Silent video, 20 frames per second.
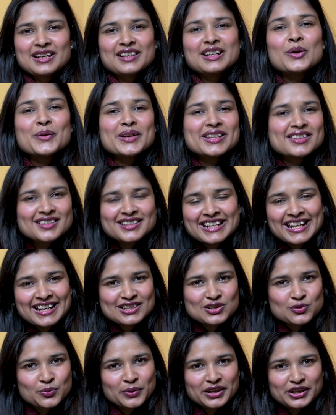Now, in the
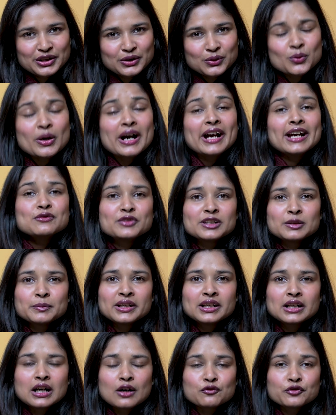next video, I will be
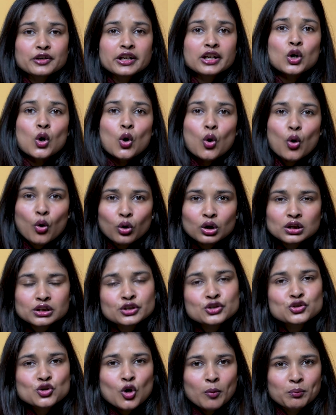covering all the
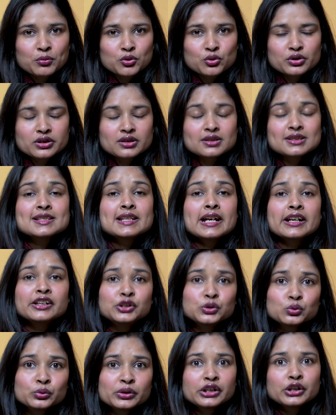job portals that
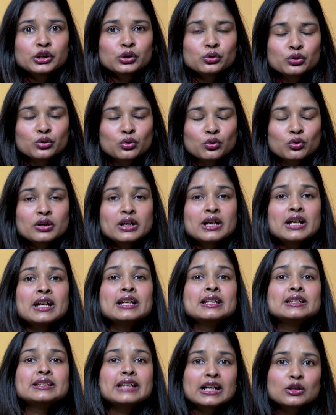you need to know
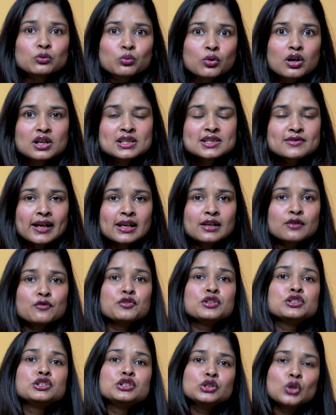that works well
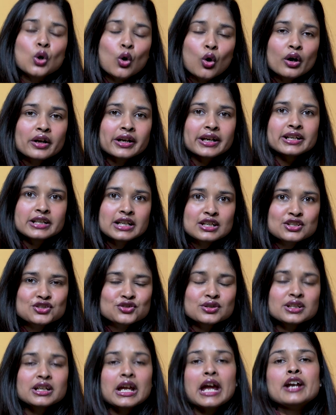with your
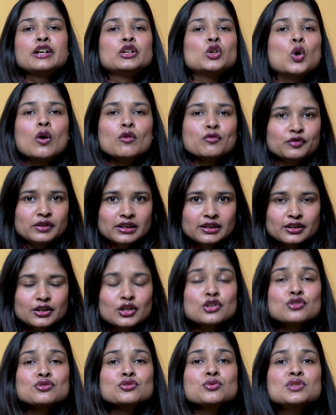industry and your field.
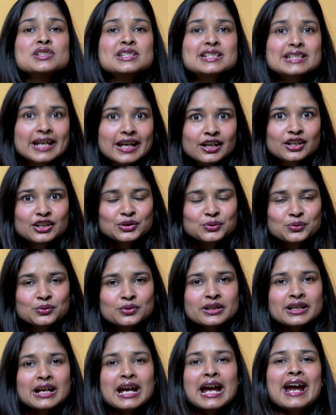So stay
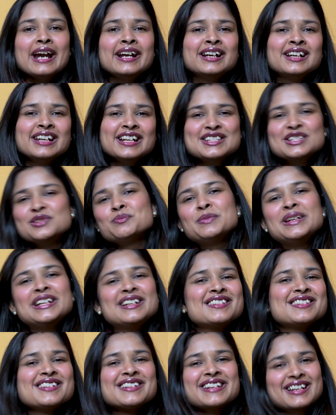tuned and let's meet
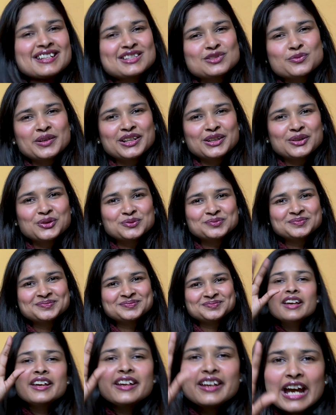in the next video.
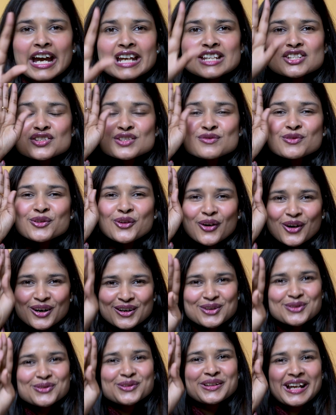Hey, I just
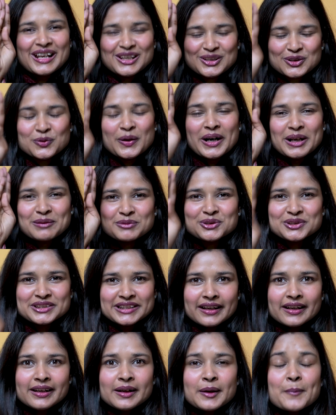forgot to tell you one more
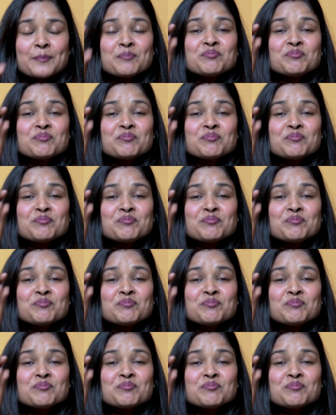thing.